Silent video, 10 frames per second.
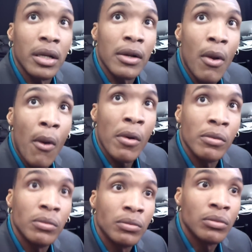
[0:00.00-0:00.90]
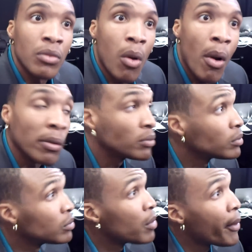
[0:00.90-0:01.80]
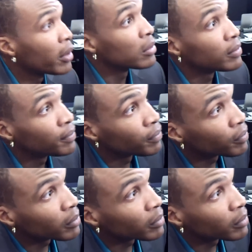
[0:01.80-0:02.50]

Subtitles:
What do you bring to an NBA team?